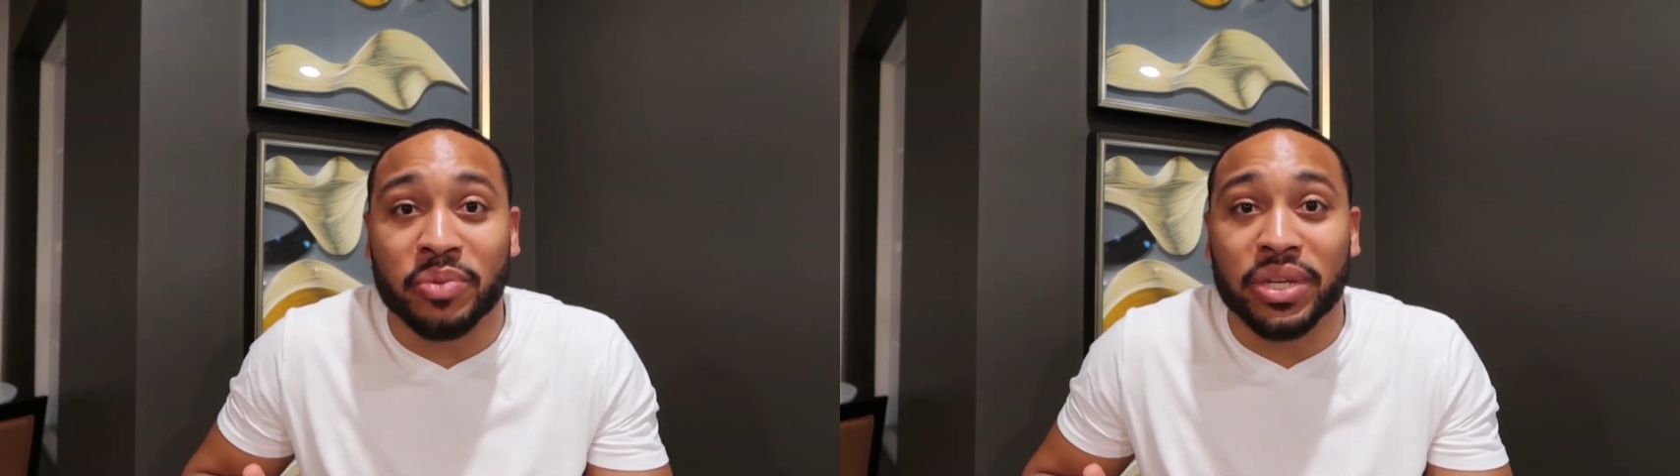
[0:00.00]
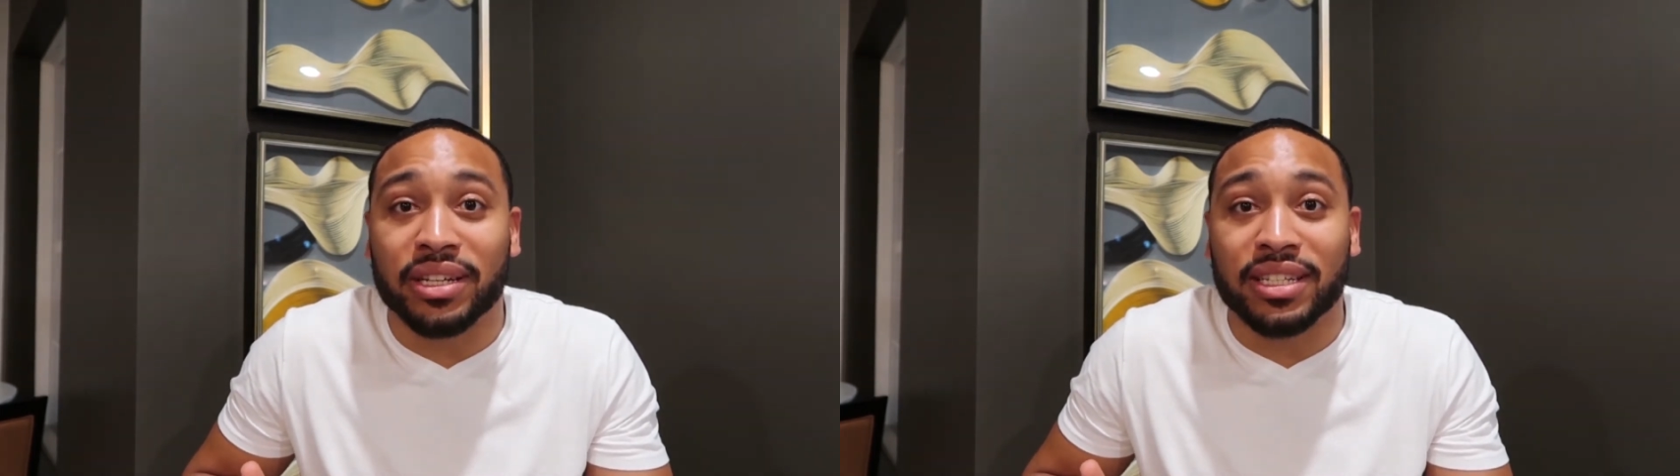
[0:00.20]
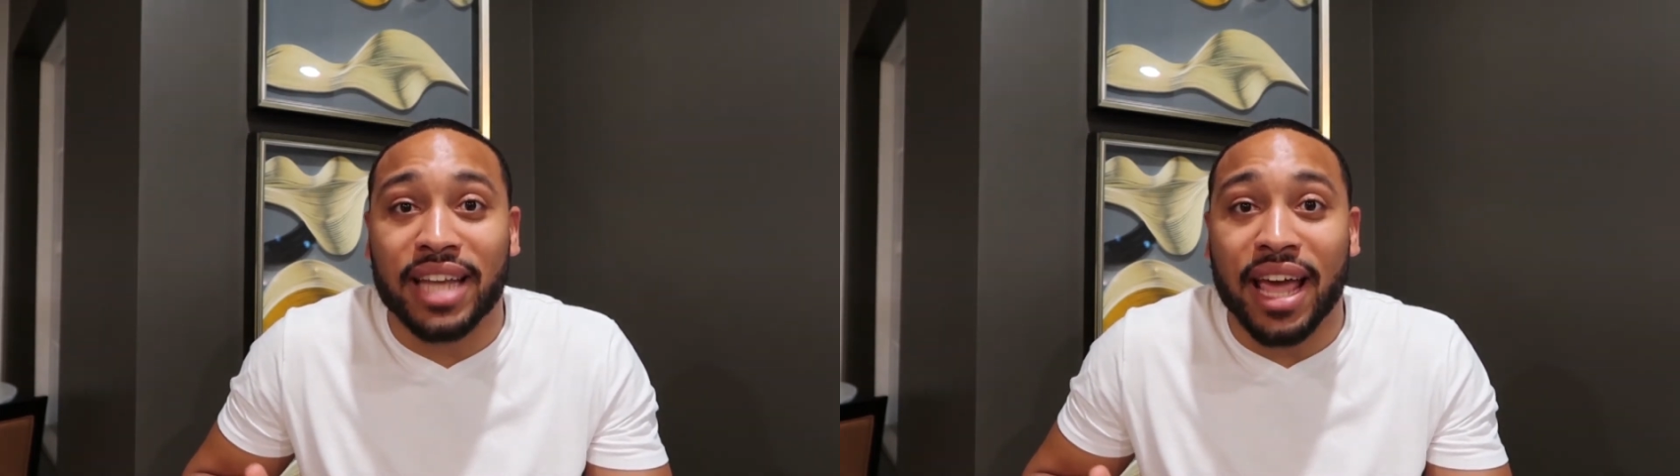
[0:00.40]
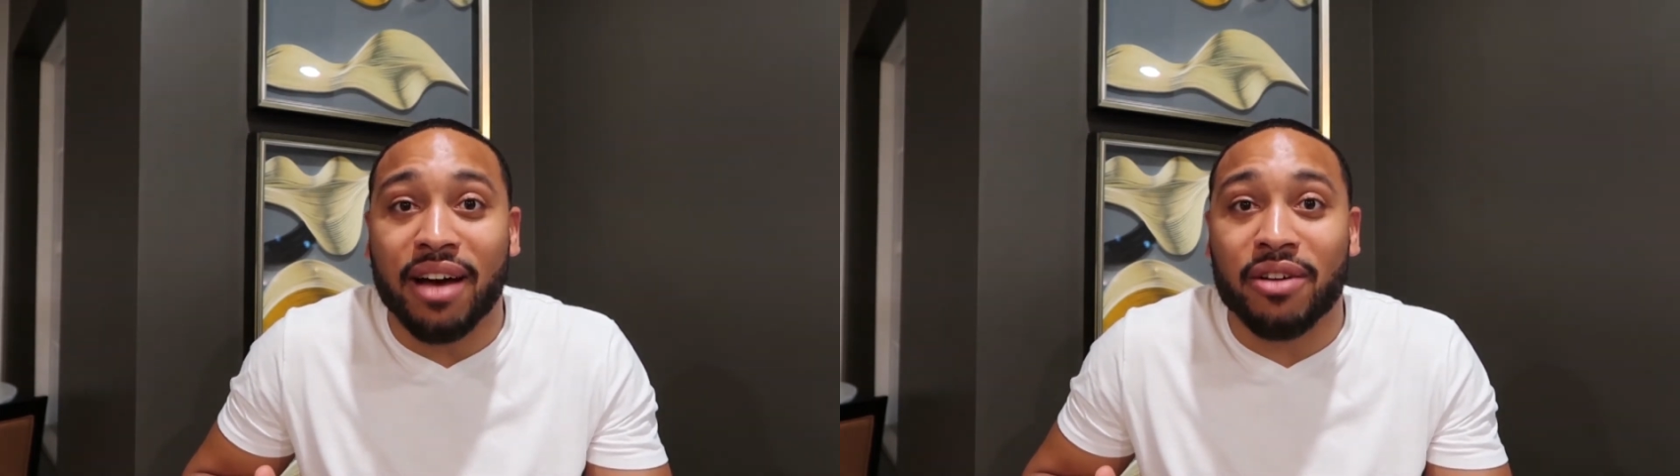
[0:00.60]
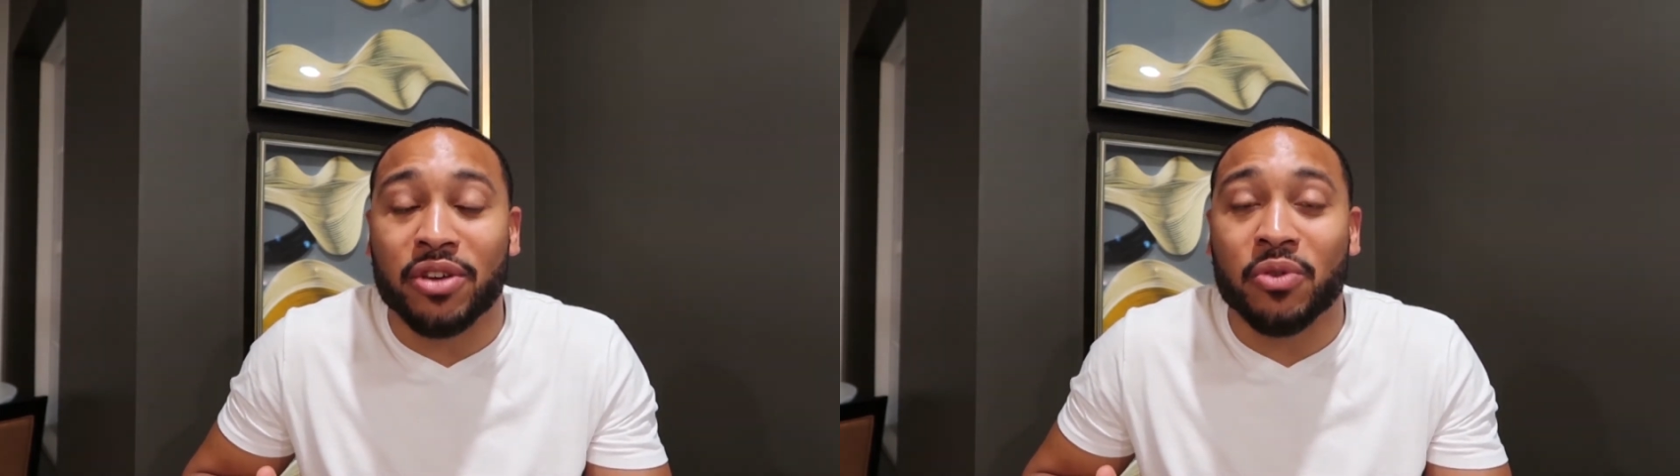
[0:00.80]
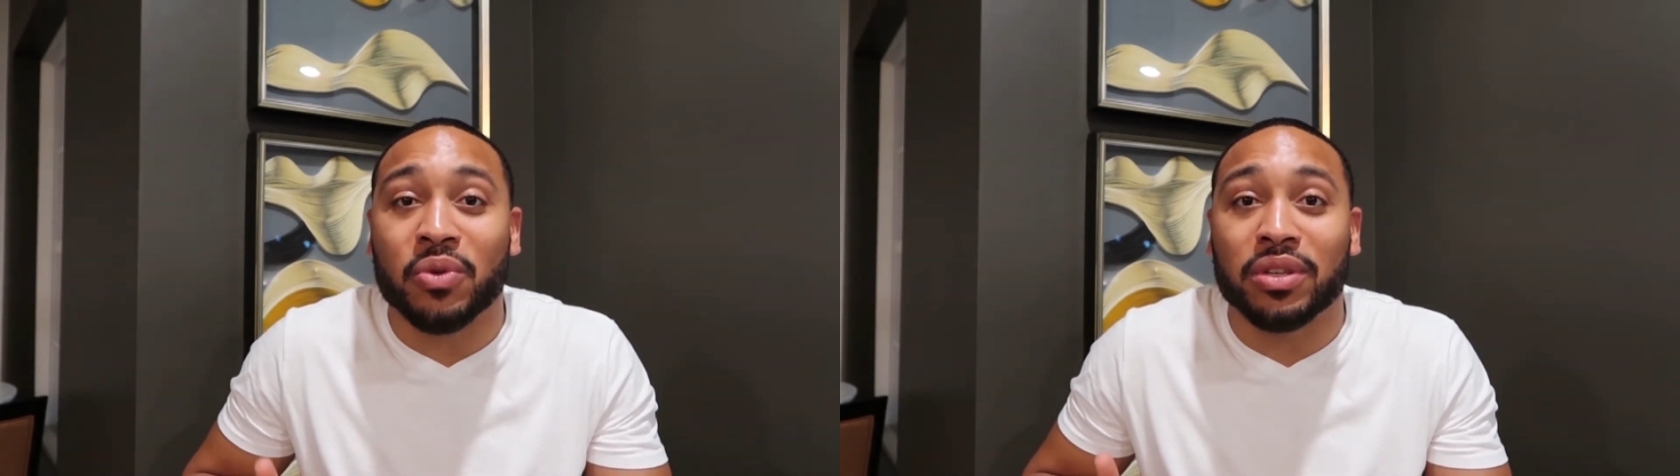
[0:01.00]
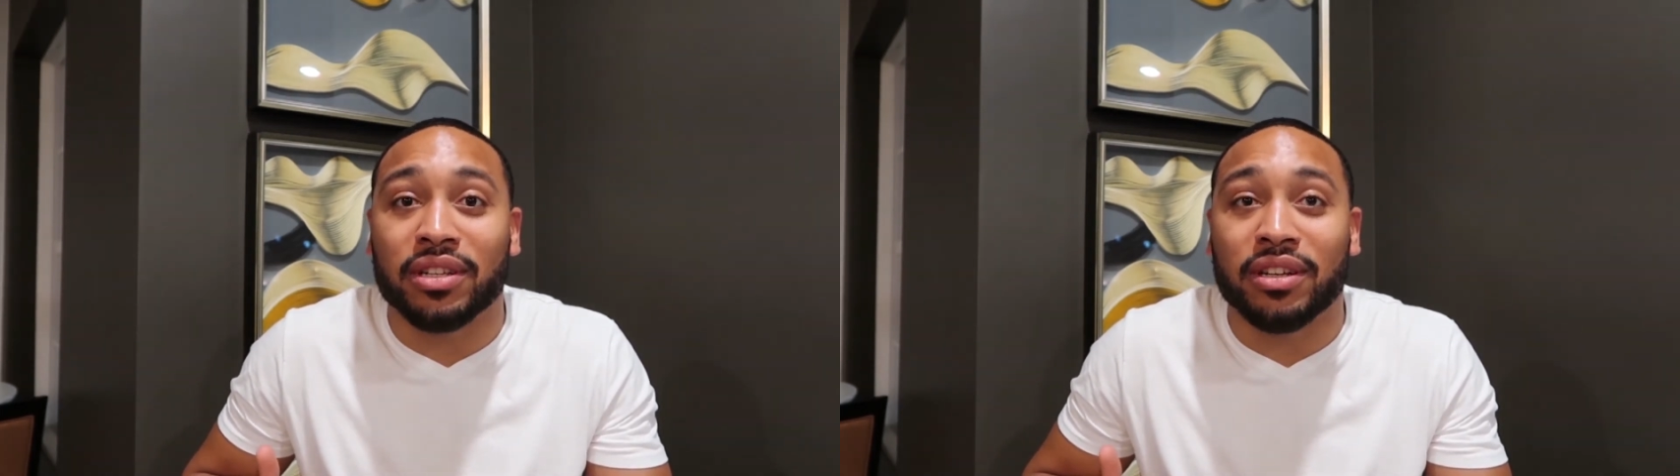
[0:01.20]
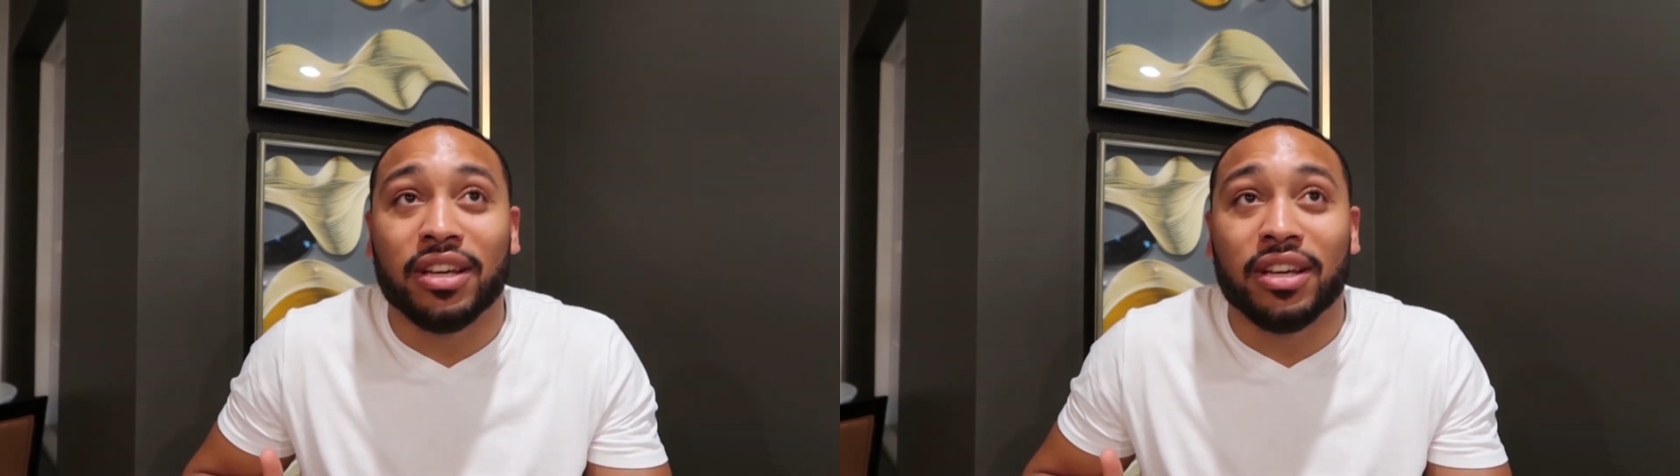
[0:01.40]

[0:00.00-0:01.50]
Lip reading: because now it was a